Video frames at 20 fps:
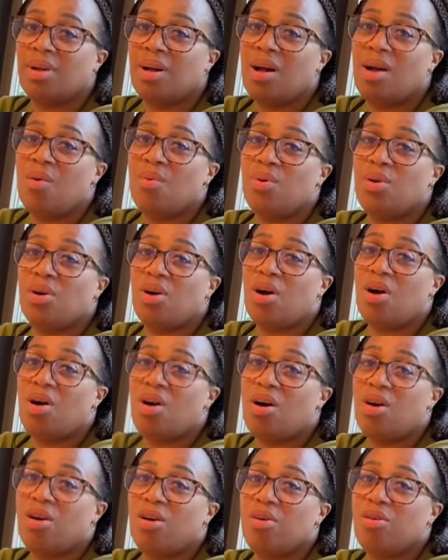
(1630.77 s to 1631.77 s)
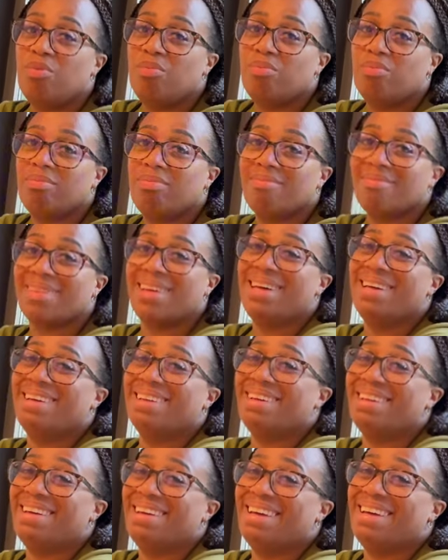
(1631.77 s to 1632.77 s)
I want to go
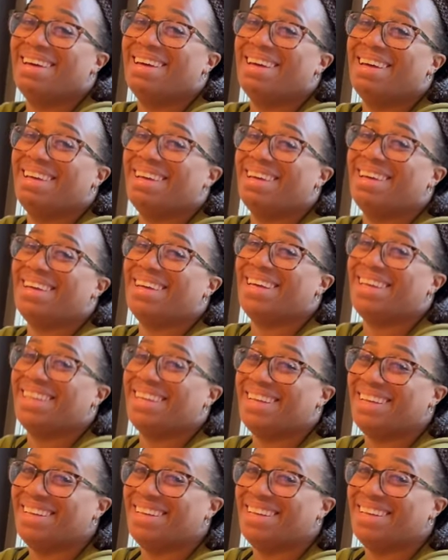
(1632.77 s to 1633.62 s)
higher.